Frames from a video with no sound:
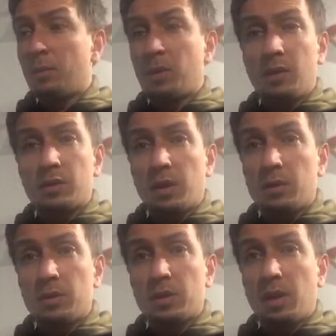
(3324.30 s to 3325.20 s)
Plants
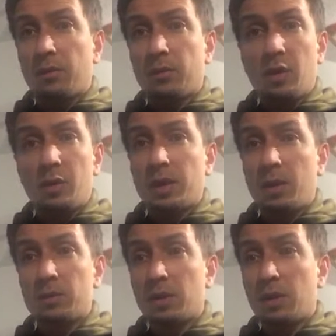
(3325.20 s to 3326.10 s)
loads of stuff, knows
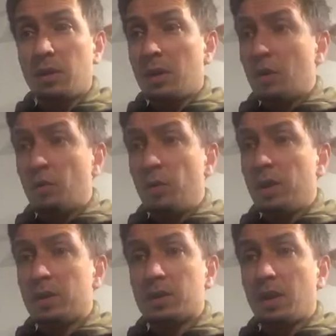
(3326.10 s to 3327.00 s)
how to
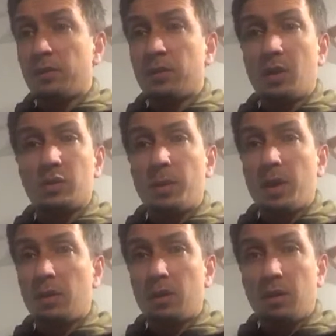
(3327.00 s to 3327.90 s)
rear stuff, knows
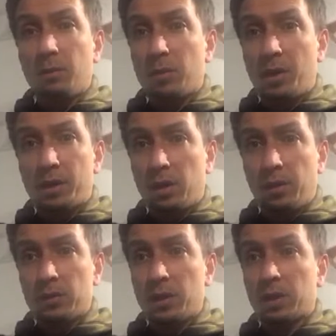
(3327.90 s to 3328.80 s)
about plant
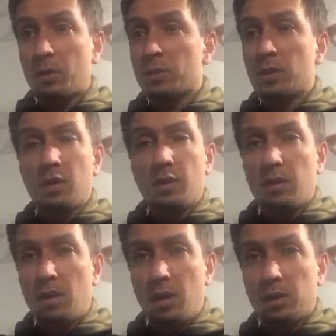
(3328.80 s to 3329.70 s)
life cycles.
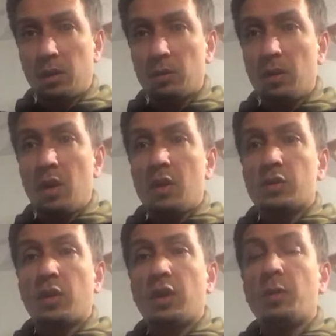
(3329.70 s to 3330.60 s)
I don't.
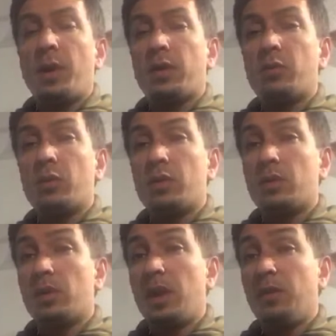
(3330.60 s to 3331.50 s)
So think about the,
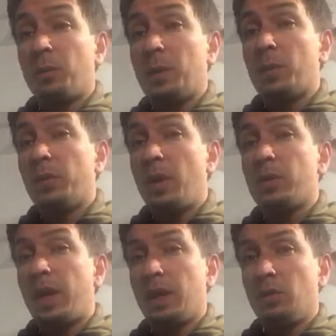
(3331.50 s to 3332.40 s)
if people know
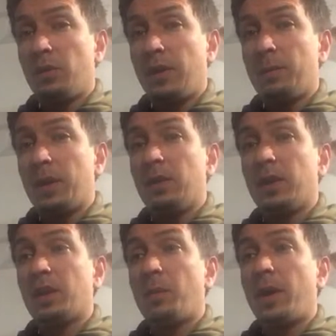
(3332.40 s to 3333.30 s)
that in your family,
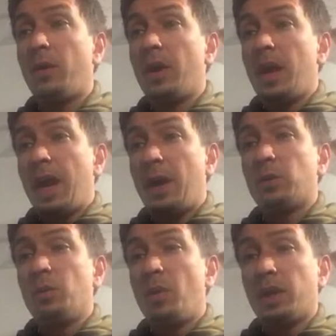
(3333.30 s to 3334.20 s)
think about how
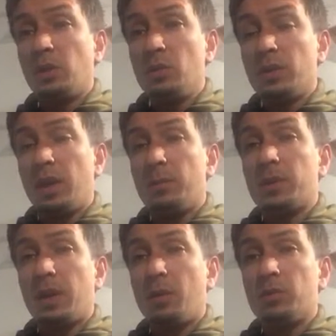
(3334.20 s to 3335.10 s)
you might use them to
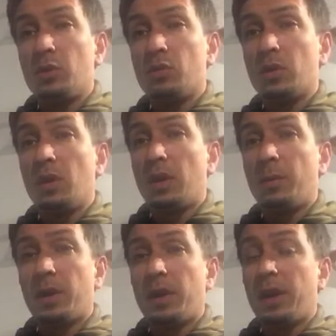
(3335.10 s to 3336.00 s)
help children learn
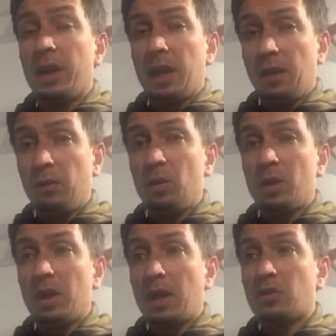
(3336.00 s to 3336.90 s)
about that. If you can
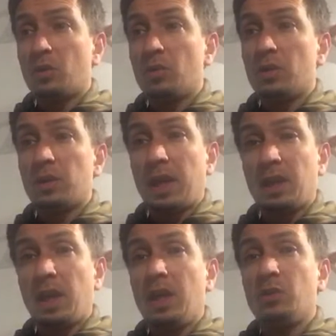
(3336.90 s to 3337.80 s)
get children to
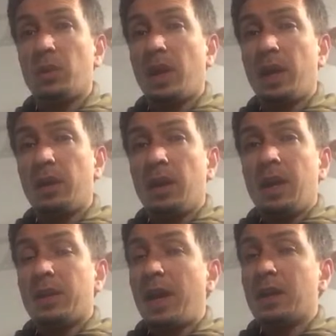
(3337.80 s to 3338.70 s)
engage with that,
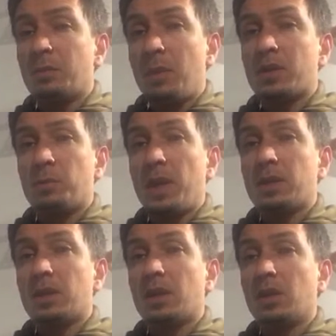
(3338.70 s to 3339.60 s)
that is much
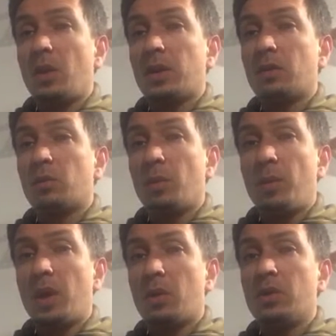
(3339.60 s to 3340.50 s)
better than going through a
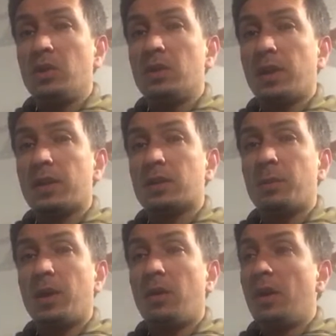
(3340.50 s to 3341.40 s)
biology text
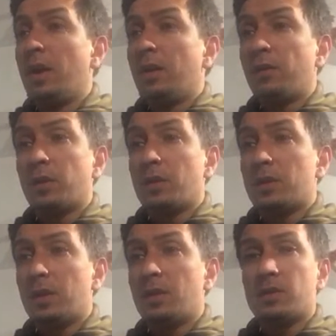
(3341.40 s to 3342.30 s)
about
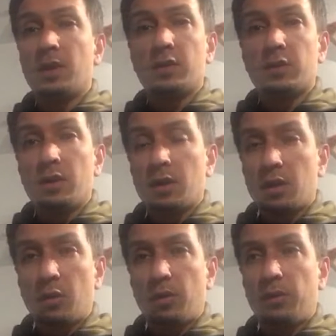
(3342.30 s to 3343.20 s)
photosynthesis,
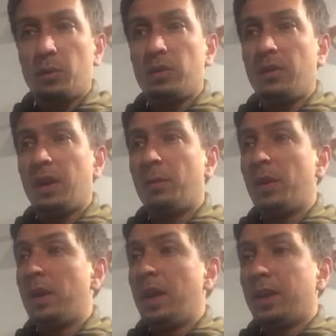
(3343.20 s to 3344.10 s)
chlorophyll development.
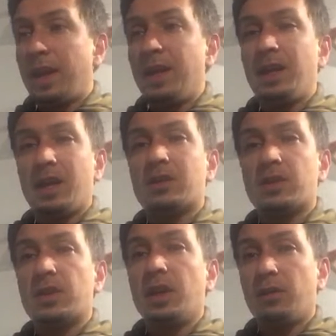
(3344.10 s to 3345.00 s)
They get to
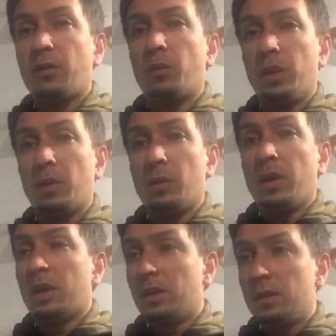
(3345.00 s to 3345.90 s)
see it for real.
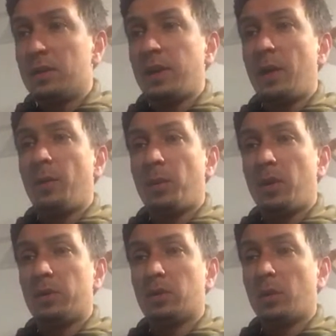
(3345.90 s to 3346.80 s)
This is how a
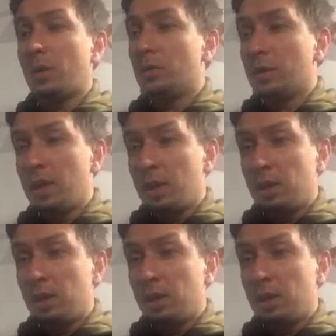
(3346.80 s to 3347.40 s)
plant grows.